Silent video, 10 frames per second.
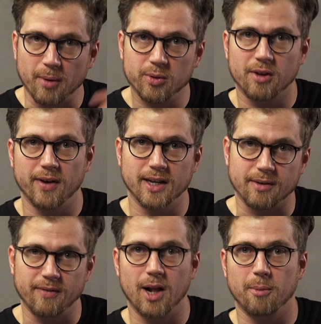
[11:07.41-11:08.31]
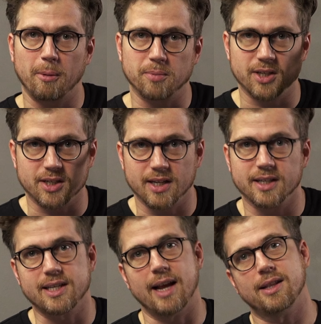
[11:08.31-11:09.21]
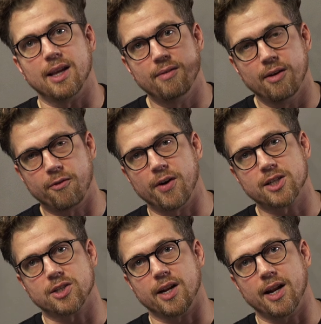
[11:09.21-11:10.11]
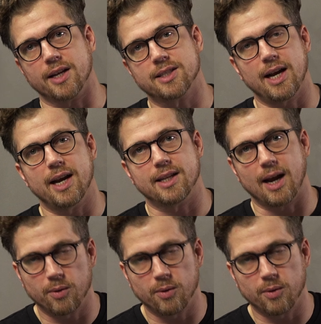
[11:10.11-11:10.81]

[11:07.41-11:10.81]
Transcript: motivation, value proposition, incentive, friction, and anxiety.